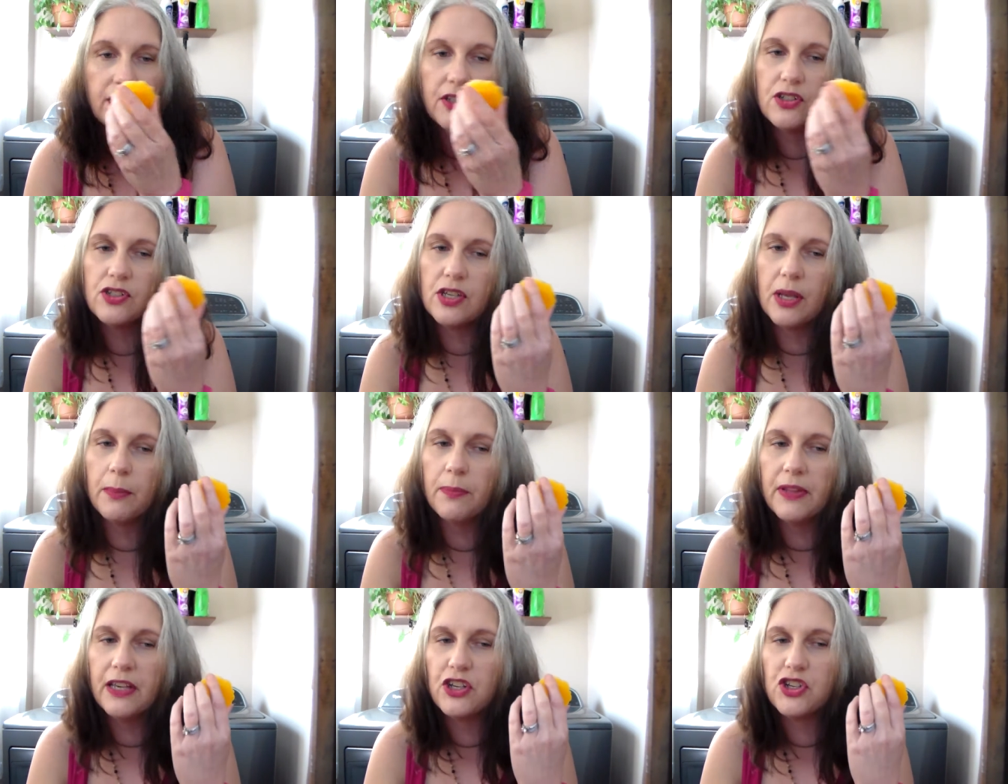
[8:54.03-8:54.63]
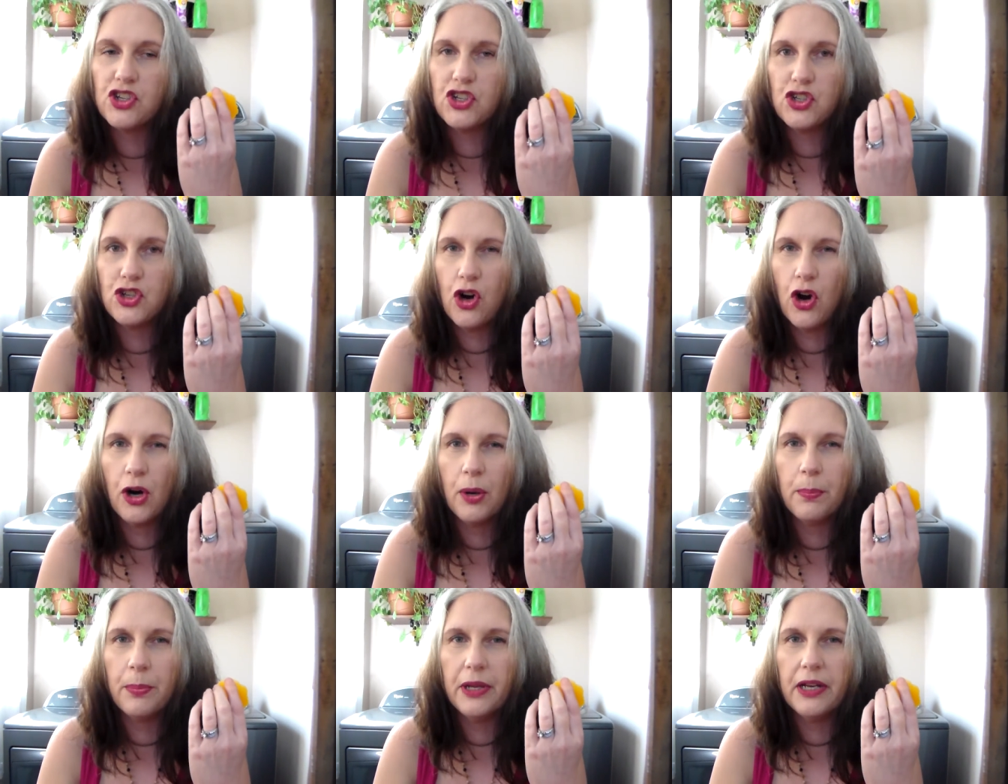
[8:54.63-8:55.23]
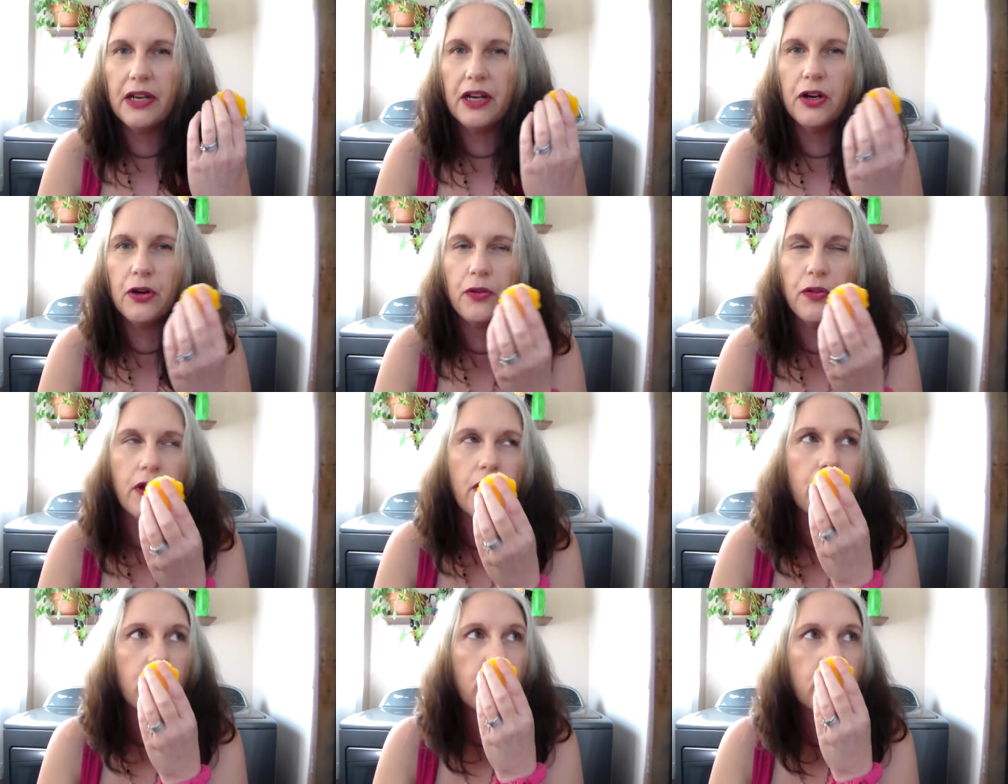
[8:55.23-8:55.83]
There's something sharp in here
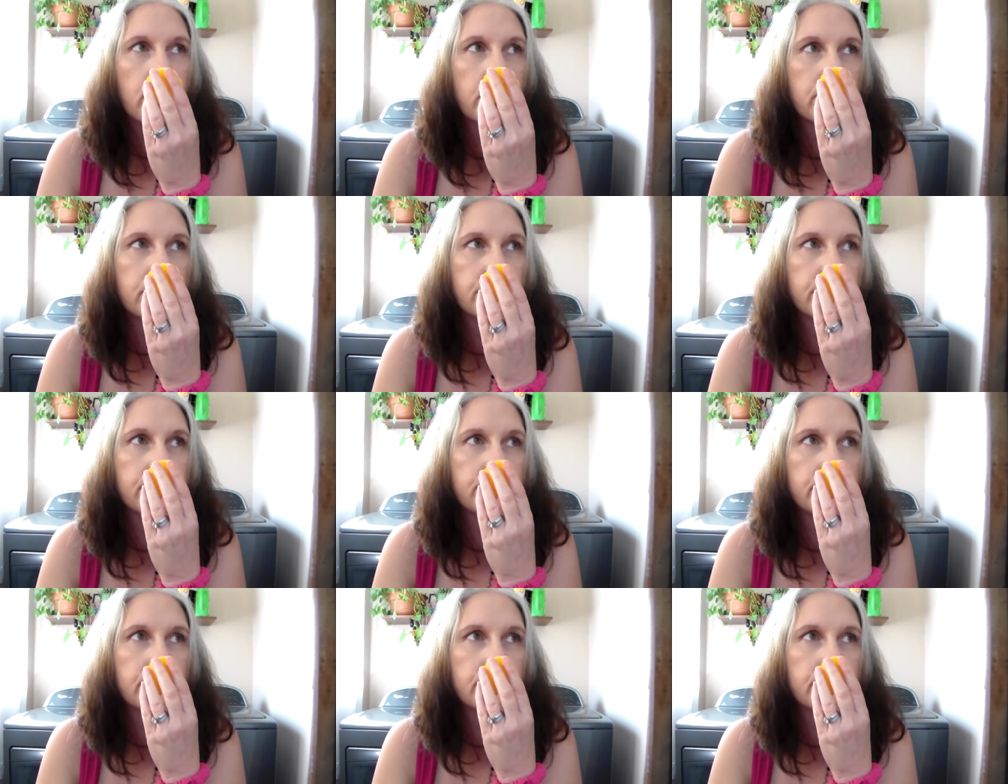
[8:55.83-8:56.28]
though.